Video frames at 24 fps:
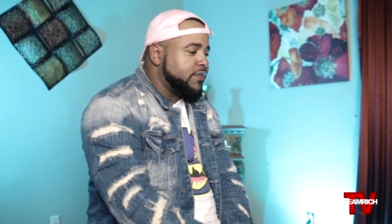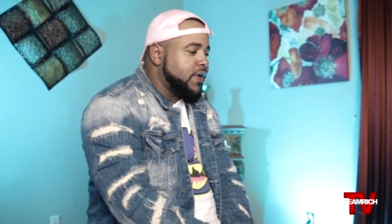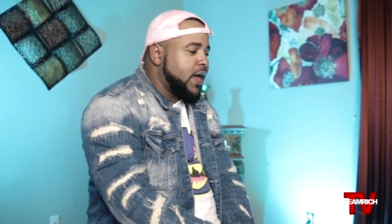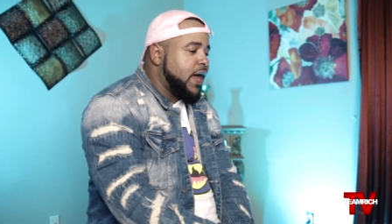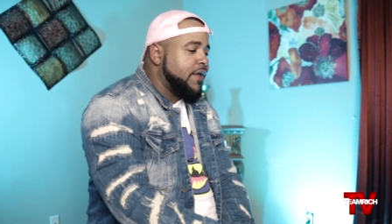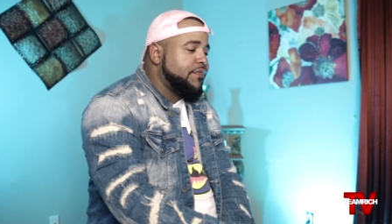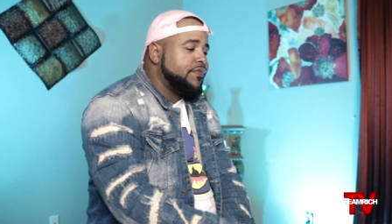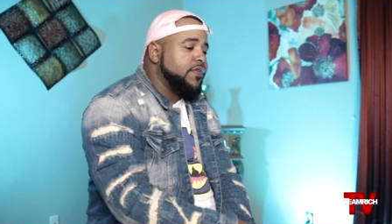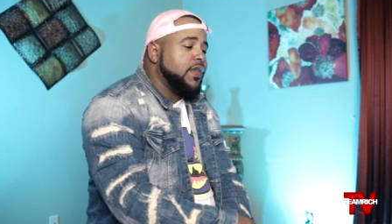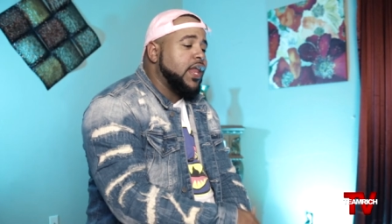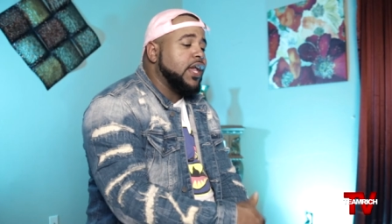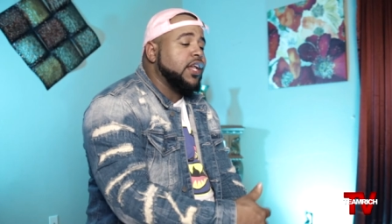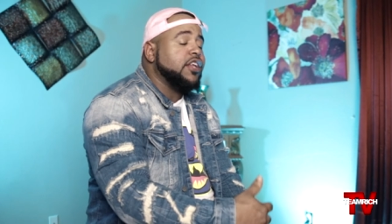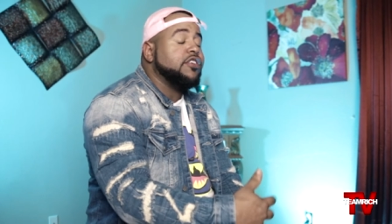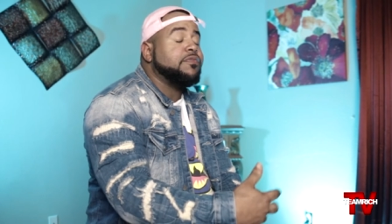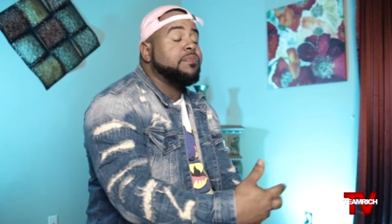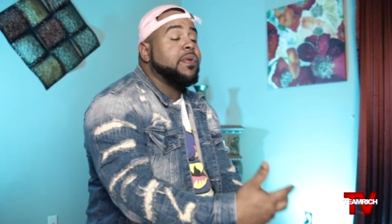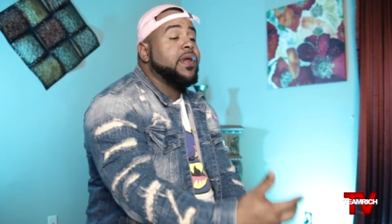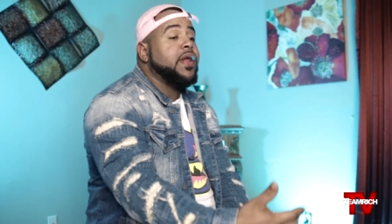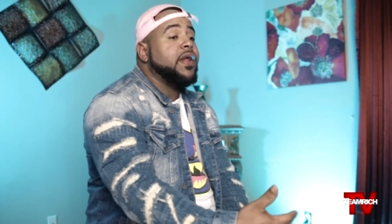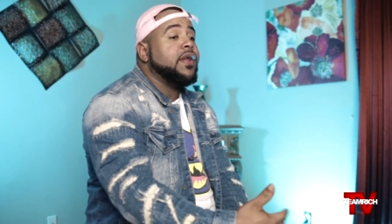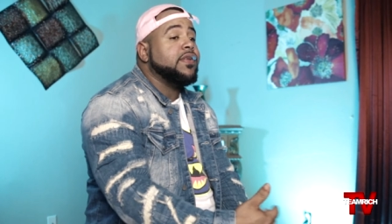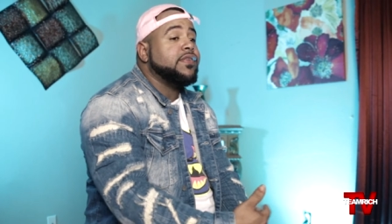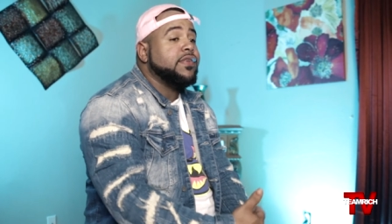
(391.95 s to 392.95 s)
I feel like it's
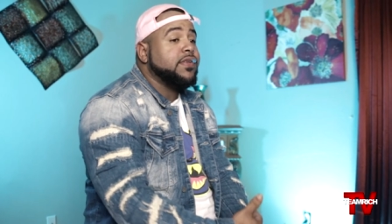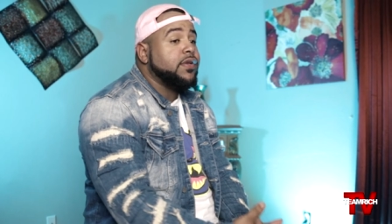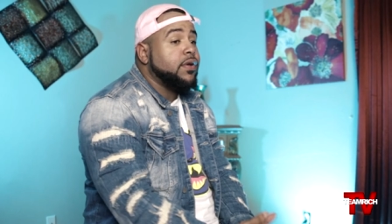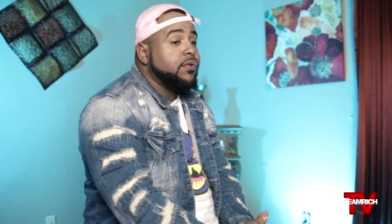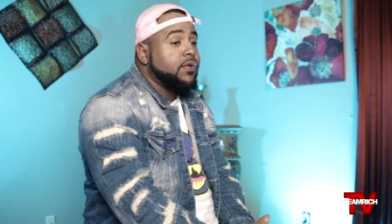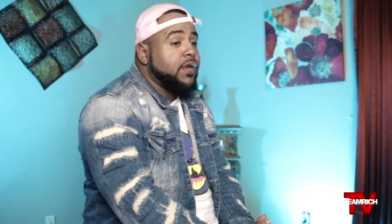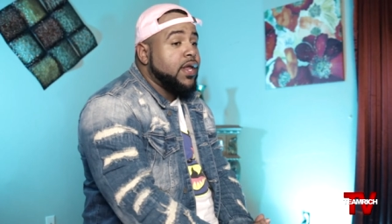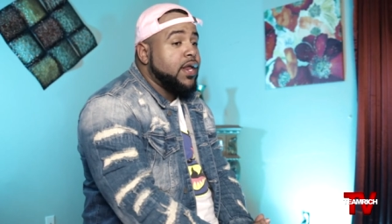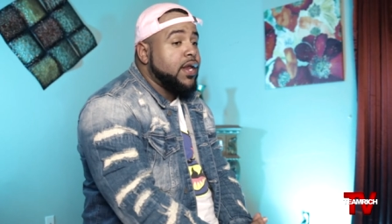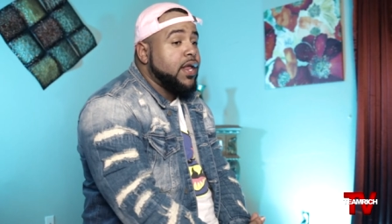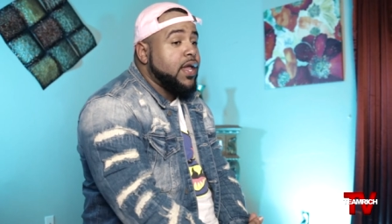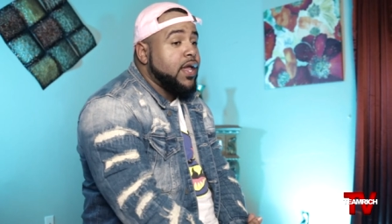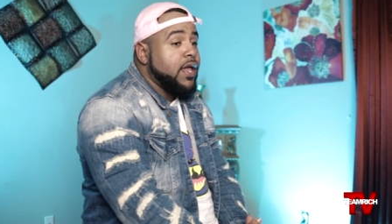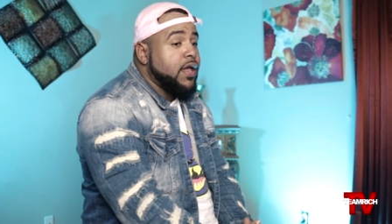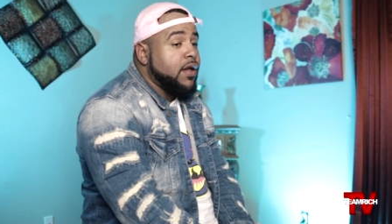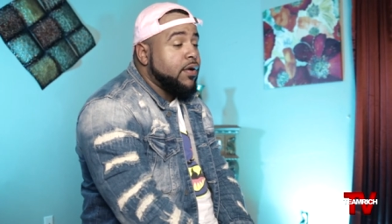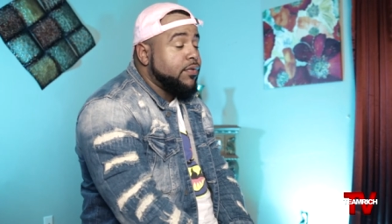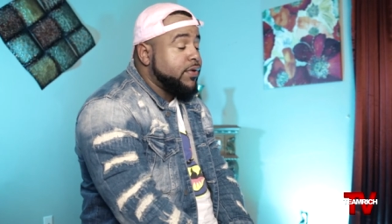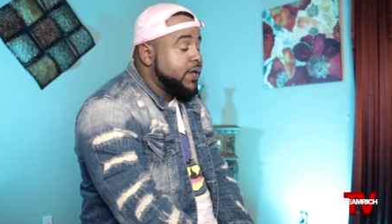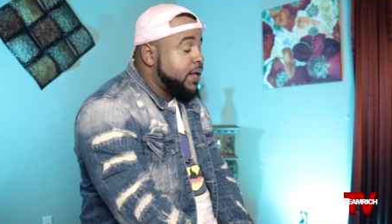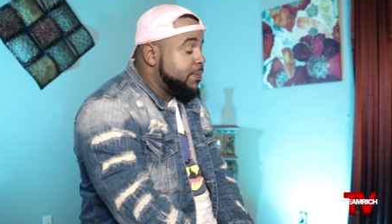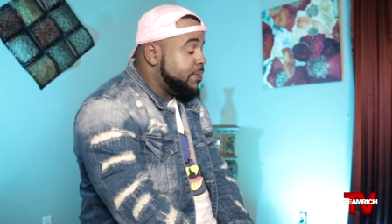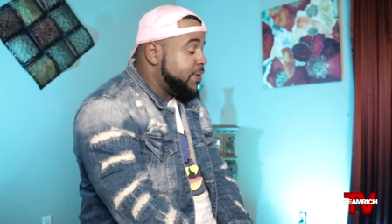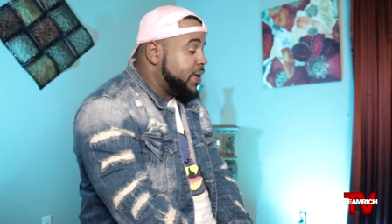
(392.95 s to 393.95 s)
parenting on that, on
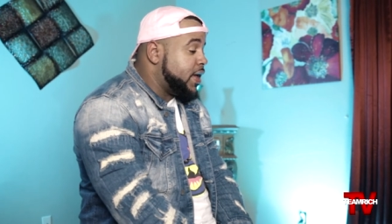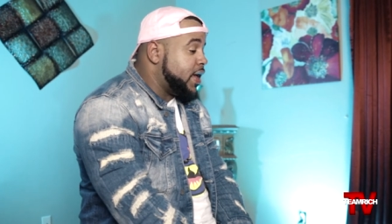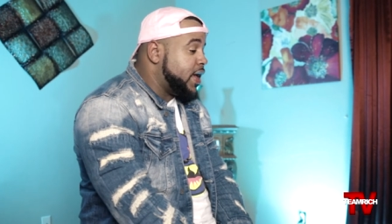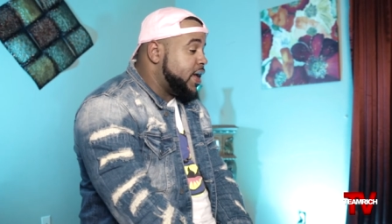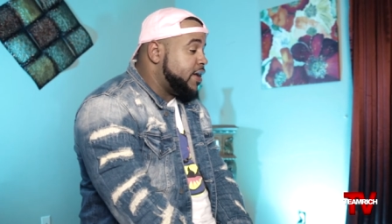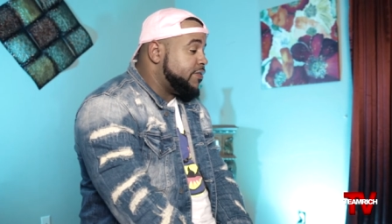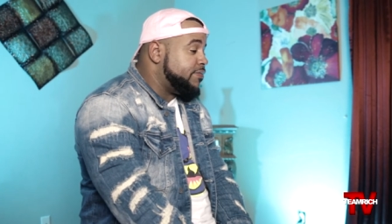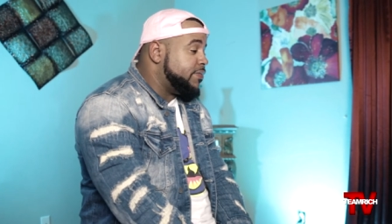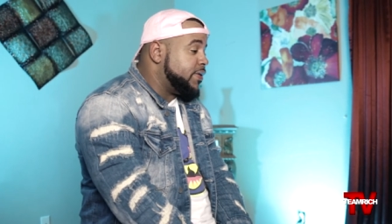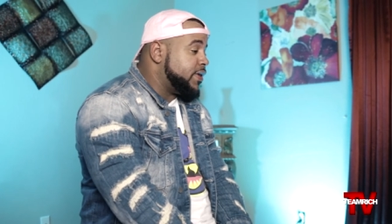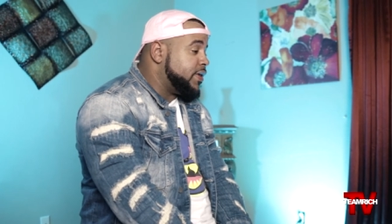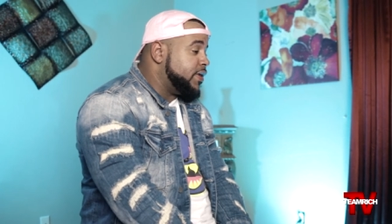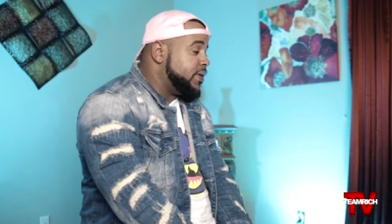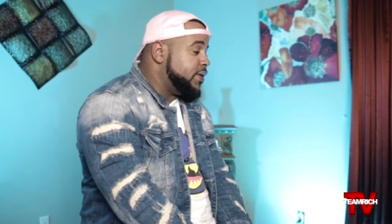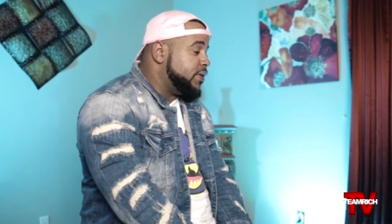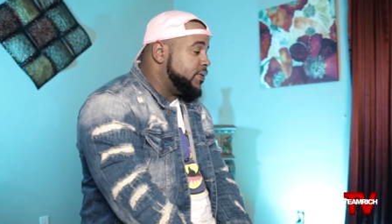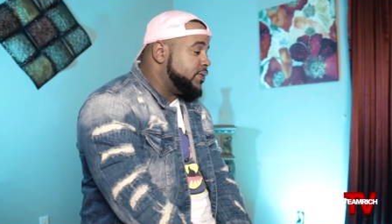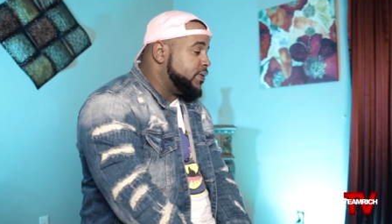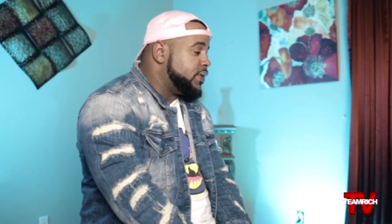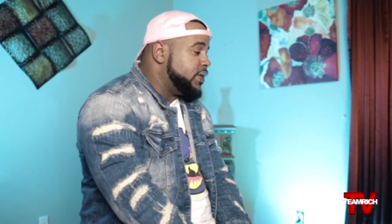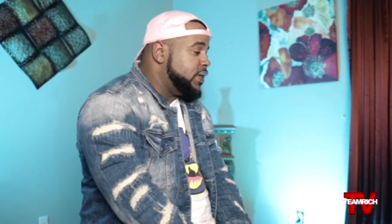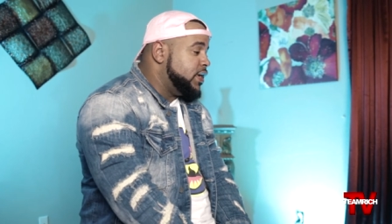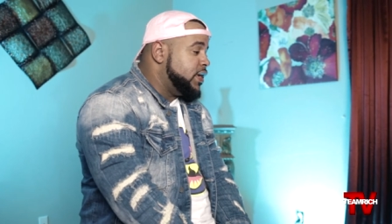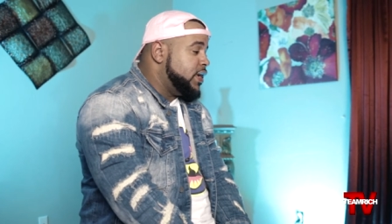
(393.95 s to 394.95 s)
that behalf, because
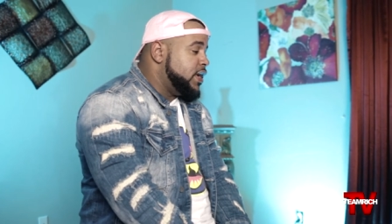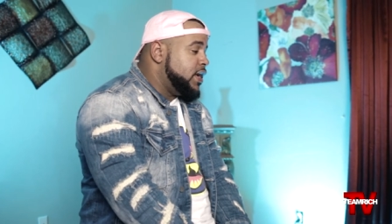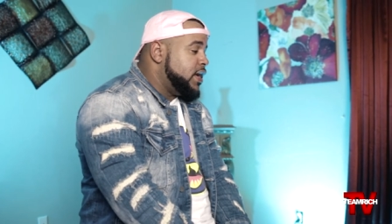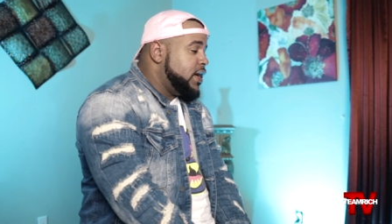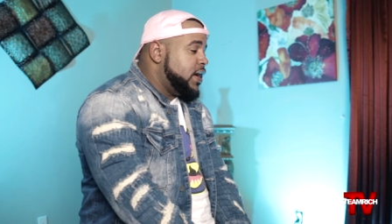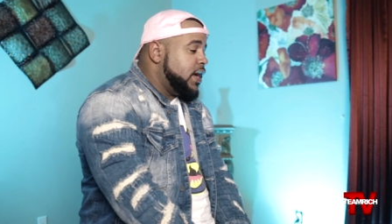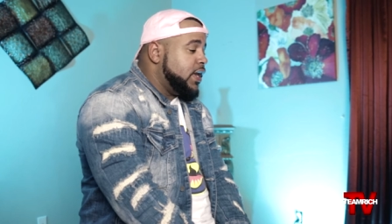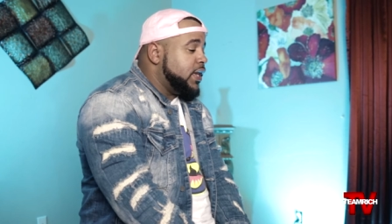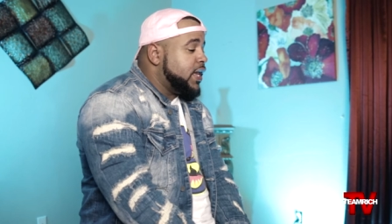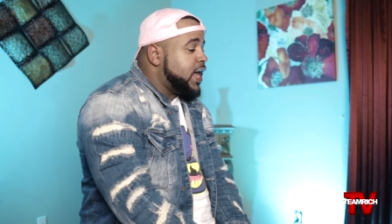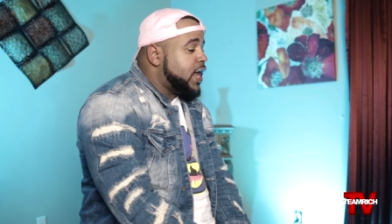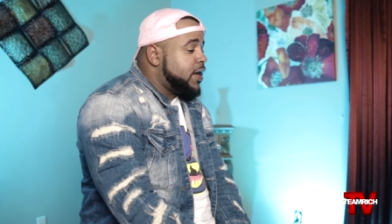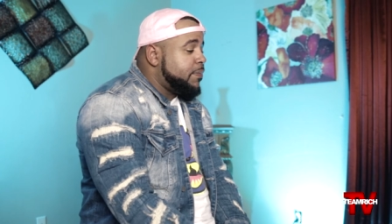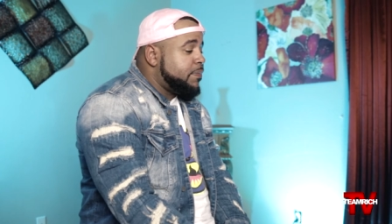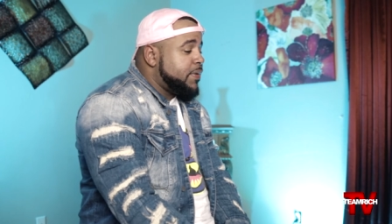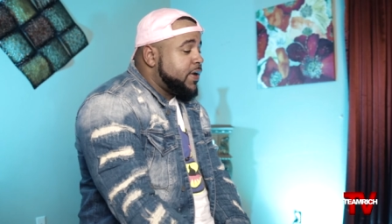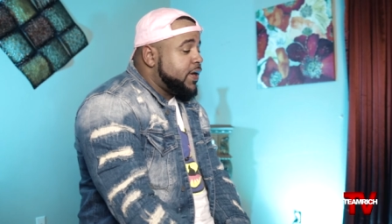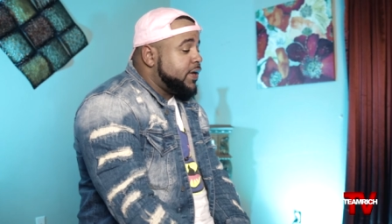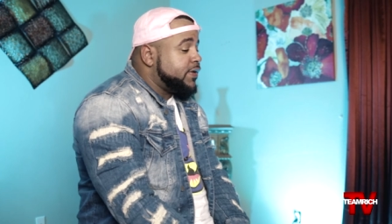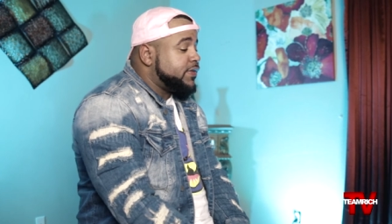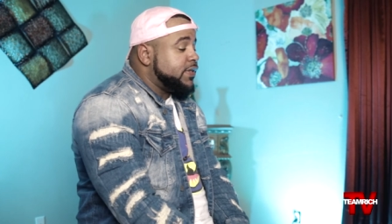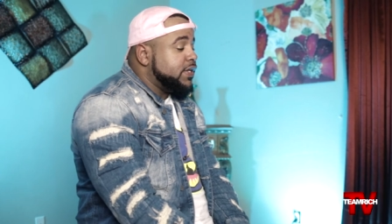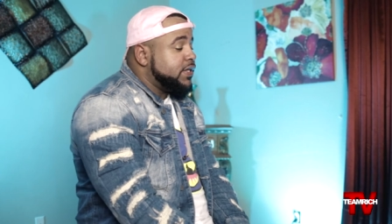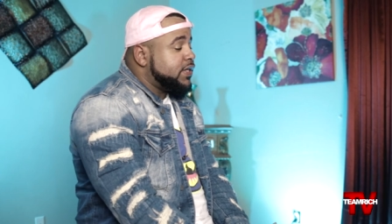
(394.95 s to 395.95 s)
a lot of
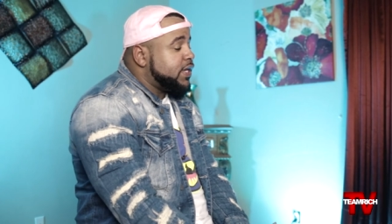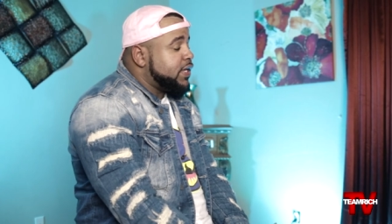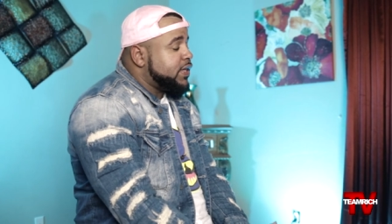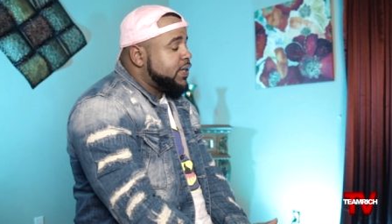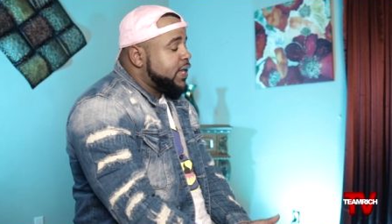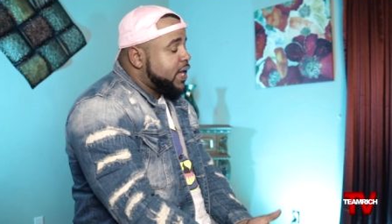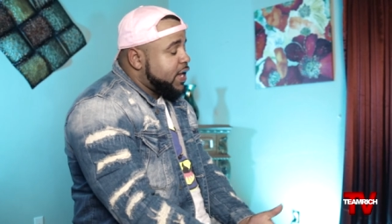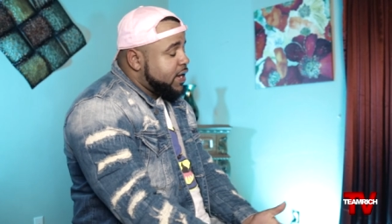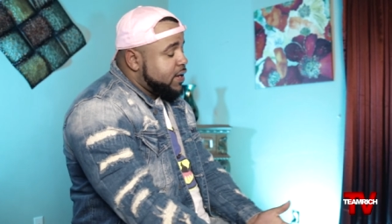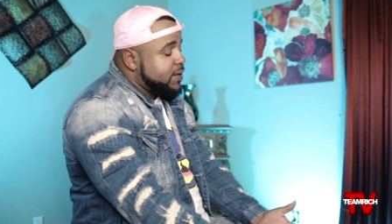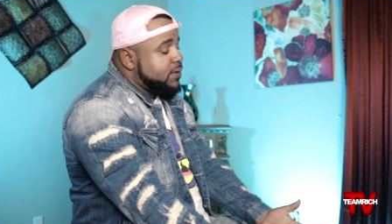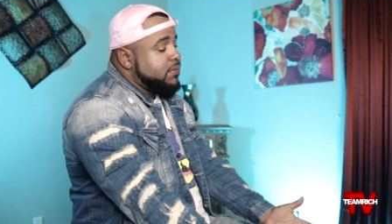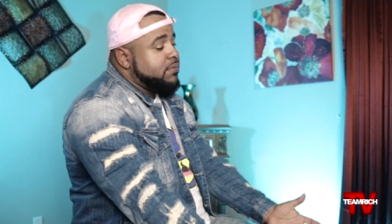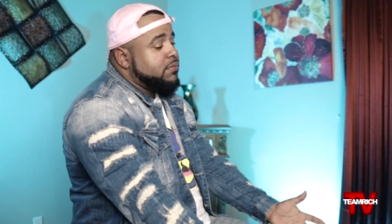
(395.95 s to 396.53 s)
parents think that they,